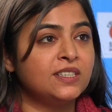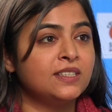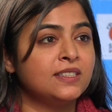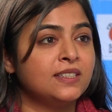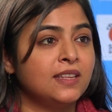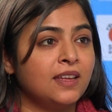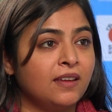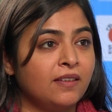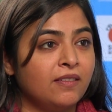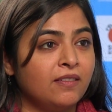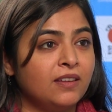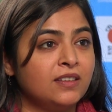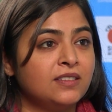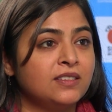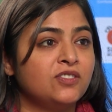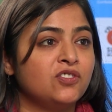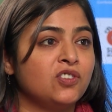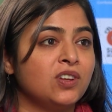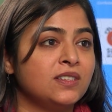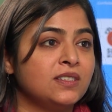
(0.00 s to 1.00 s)
is there. Is
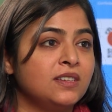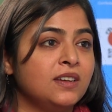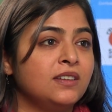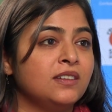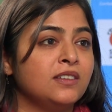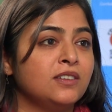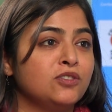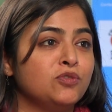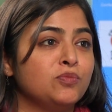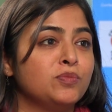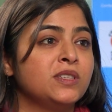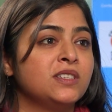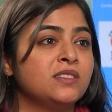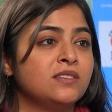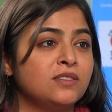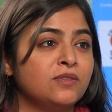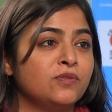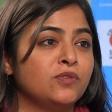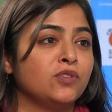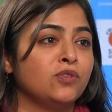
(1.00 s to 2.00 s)
it translating into
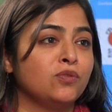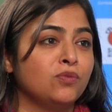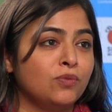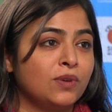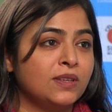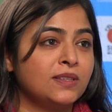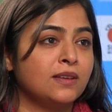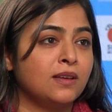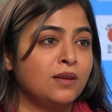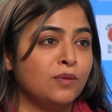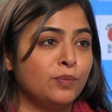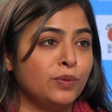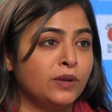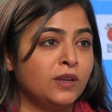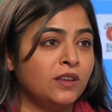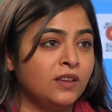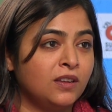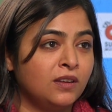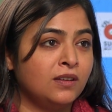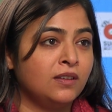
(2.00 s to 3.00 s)
business for you as a
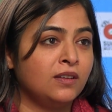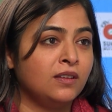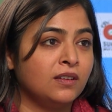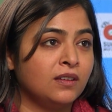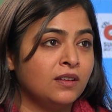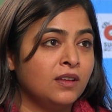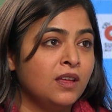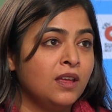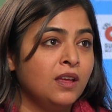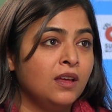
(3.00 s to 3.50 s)
company in India?